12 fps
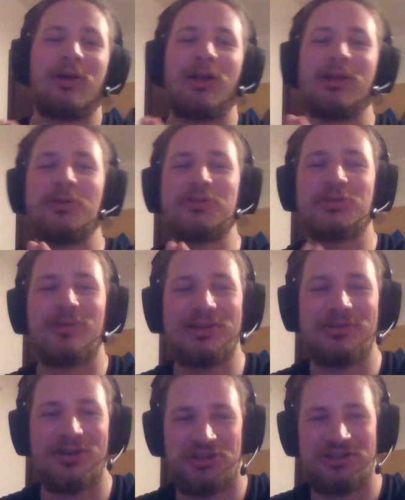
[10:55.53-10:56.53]
all those who
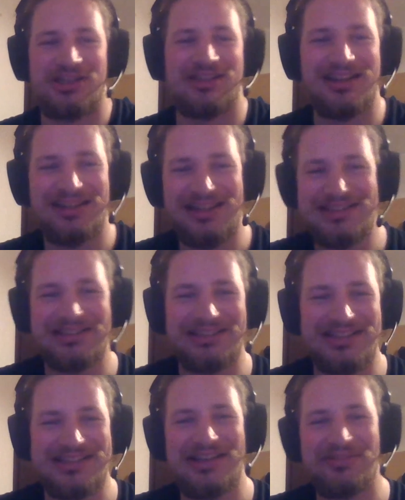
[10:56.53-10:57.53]
went to Argentina and
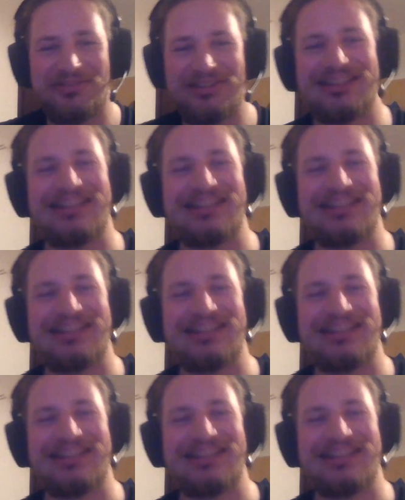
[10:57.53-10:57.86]
this stuff.